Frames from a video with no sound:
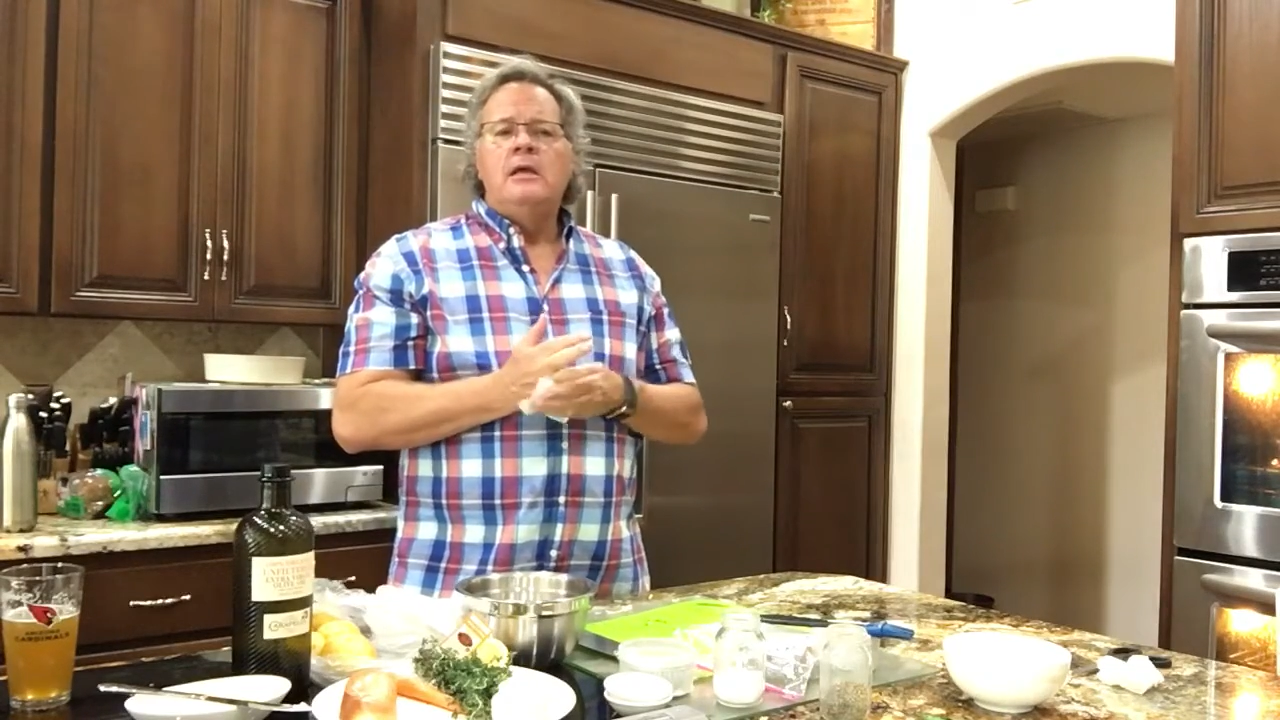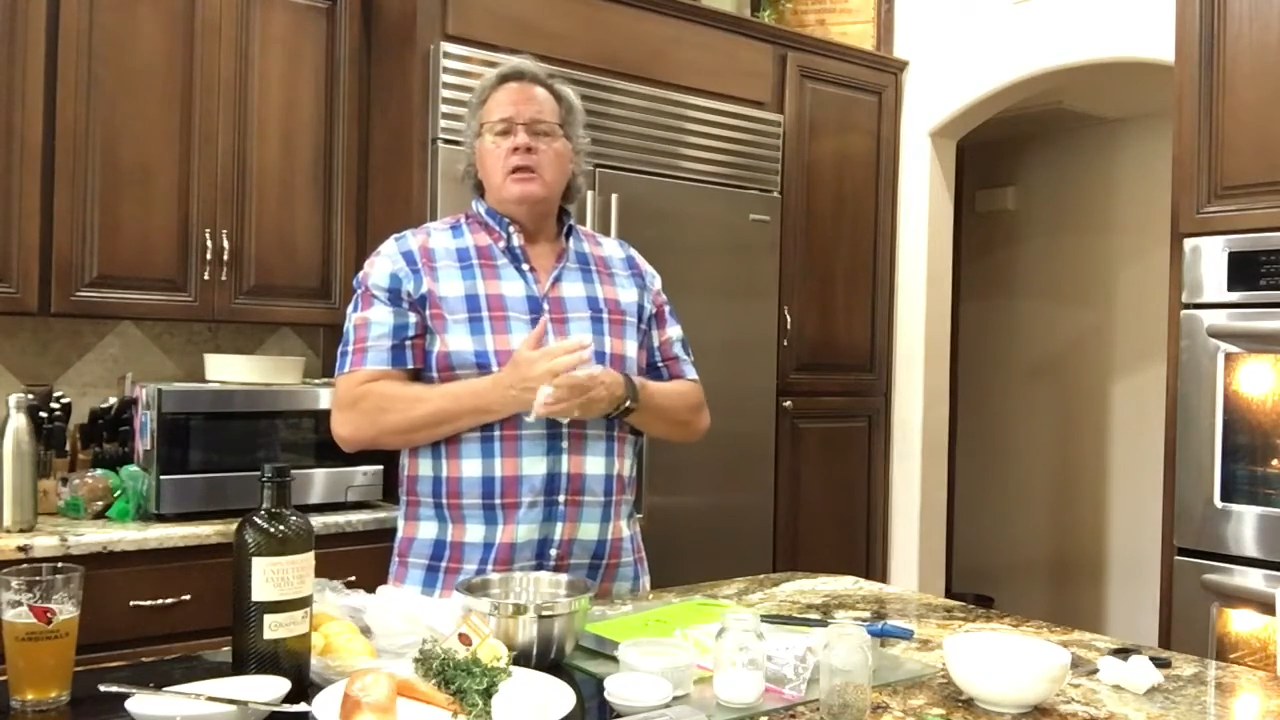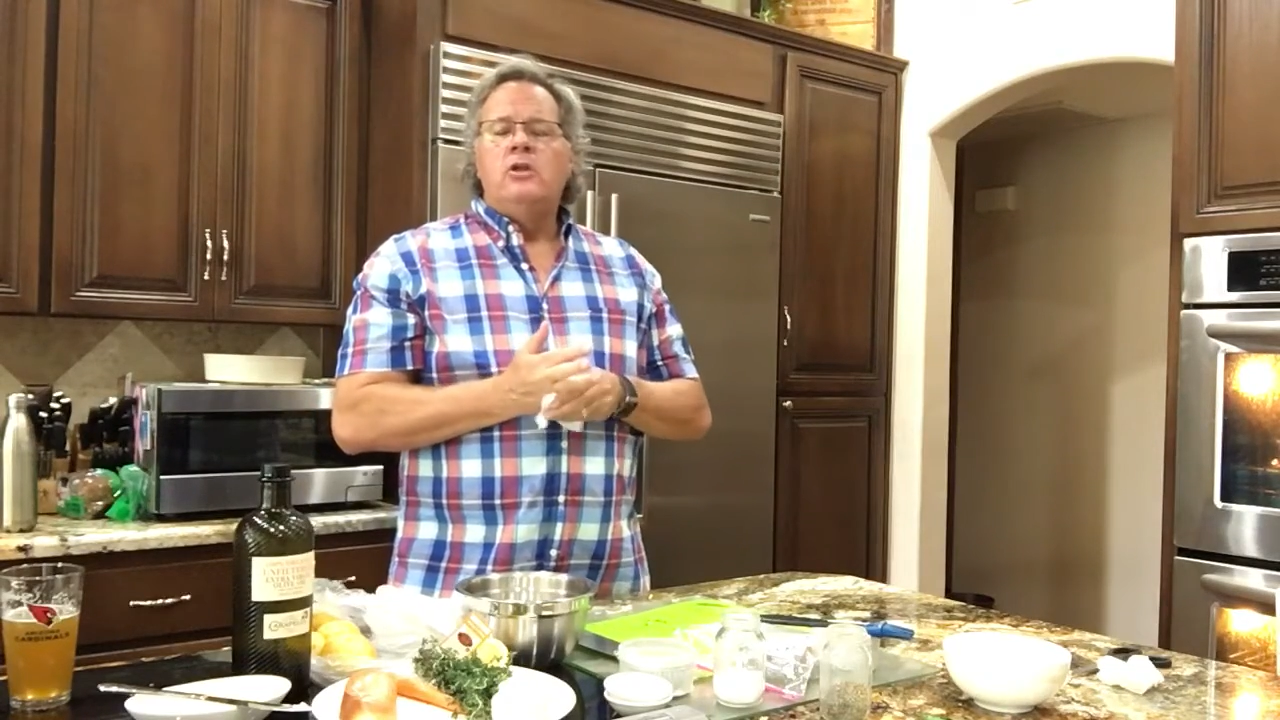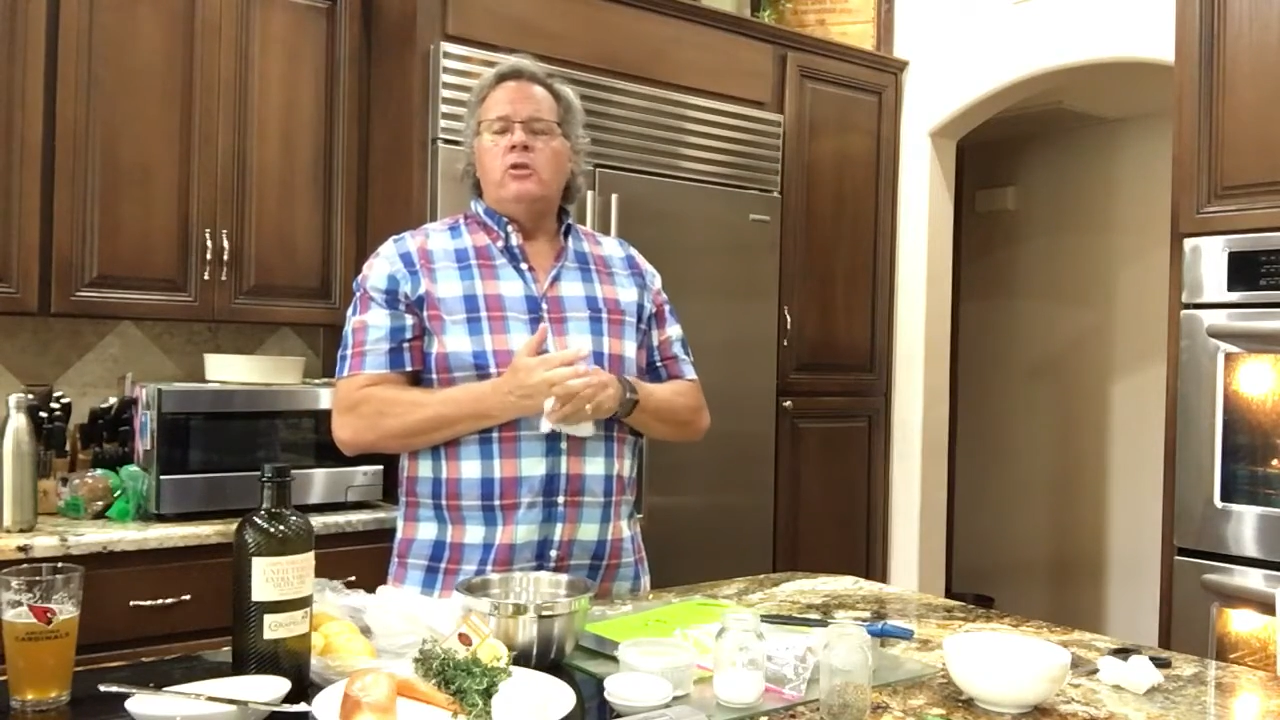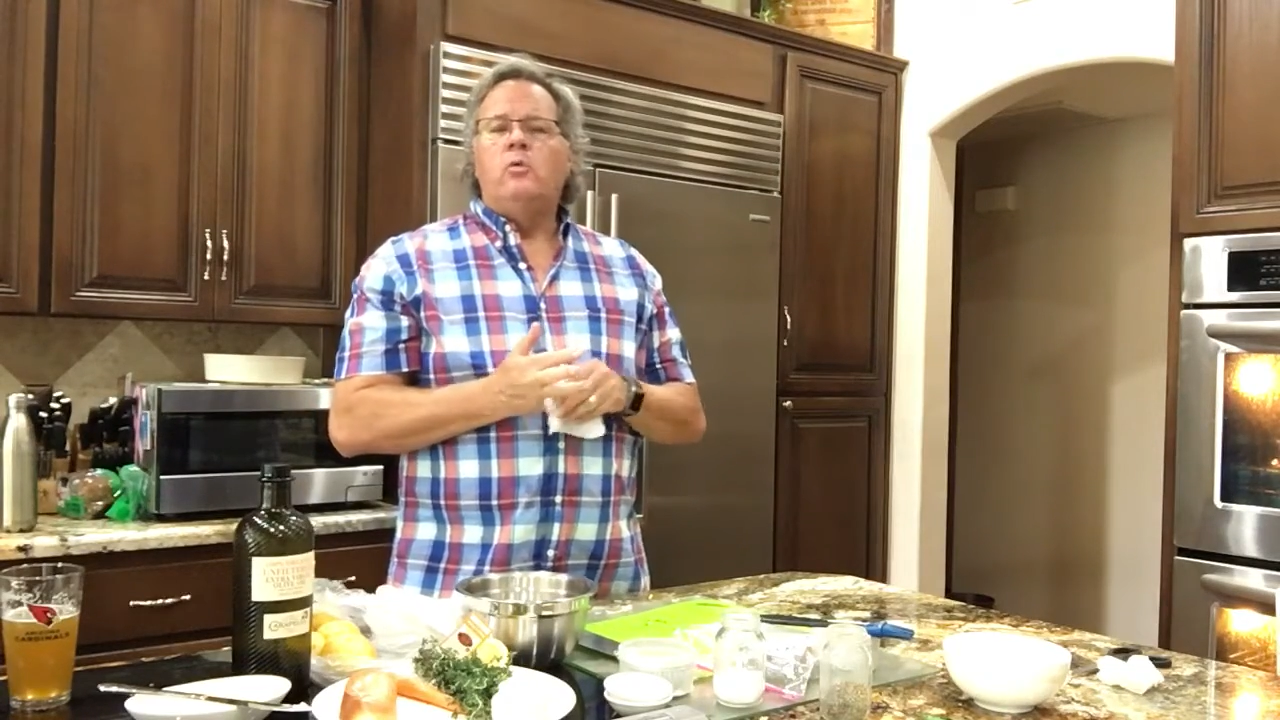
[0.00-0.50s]

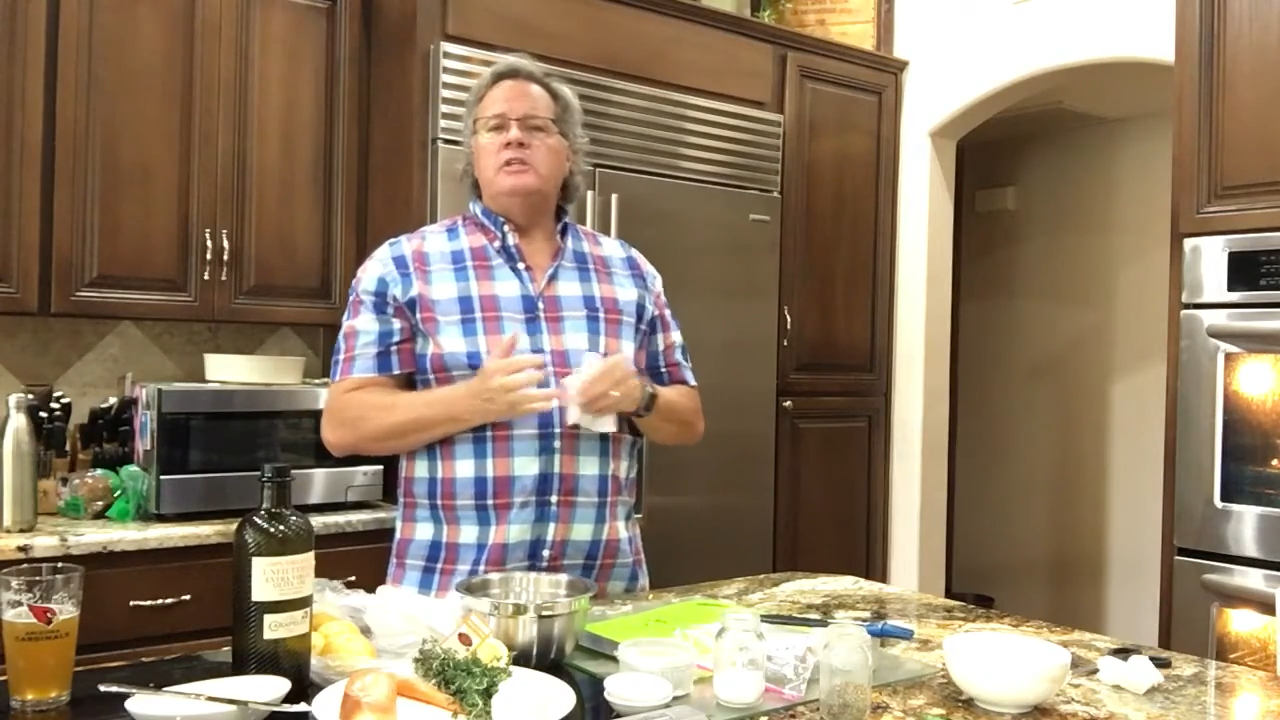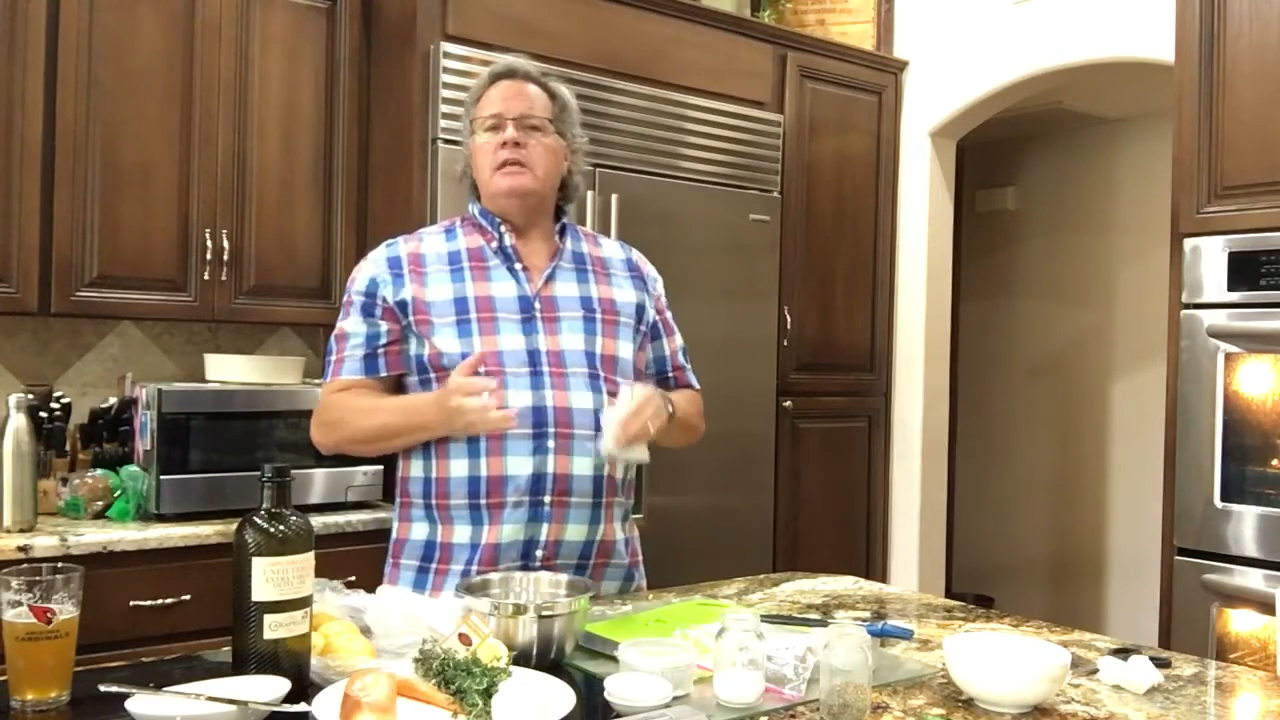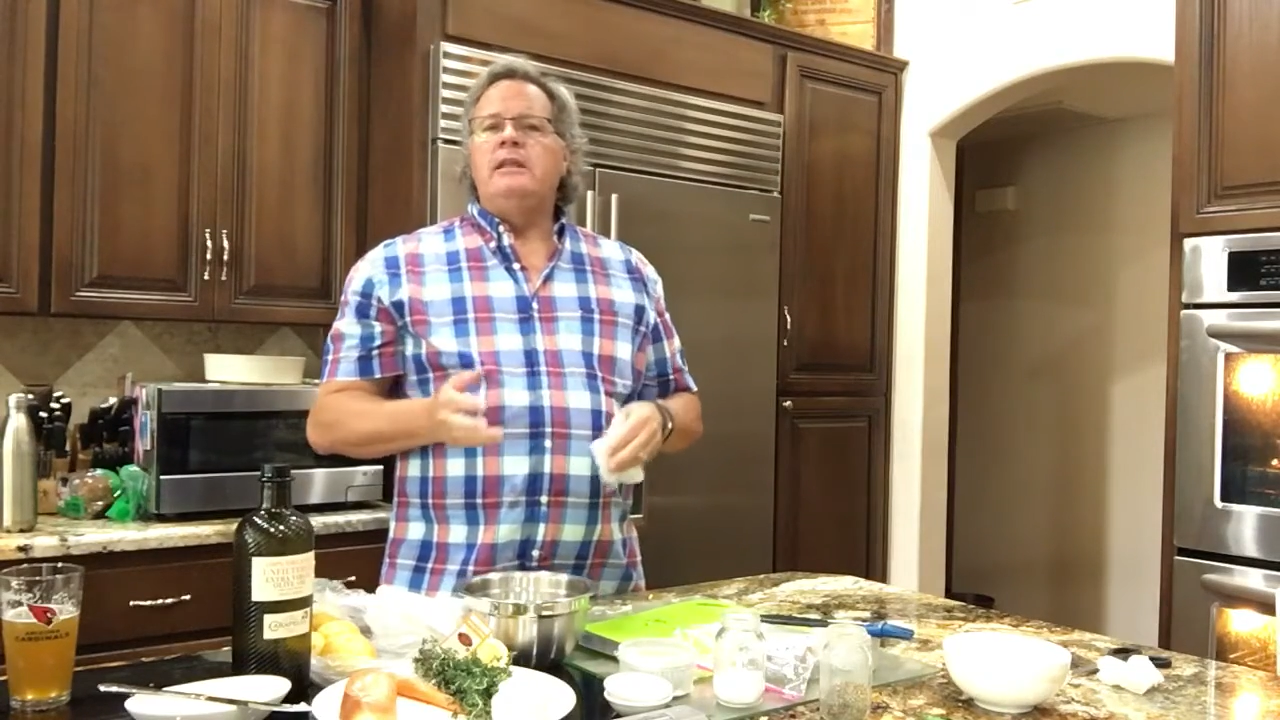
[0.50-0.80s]
you know, the worst thing